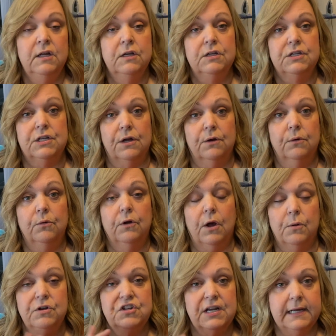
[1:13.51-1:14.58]
So go
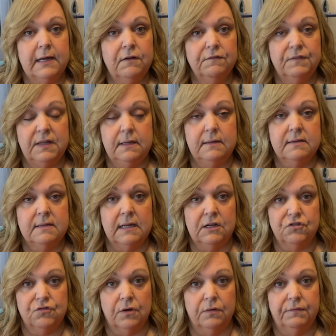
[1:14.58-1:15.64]
and check out V's
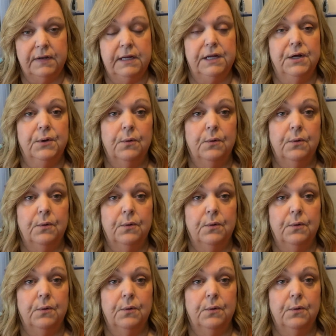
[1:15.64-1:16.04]
intro video.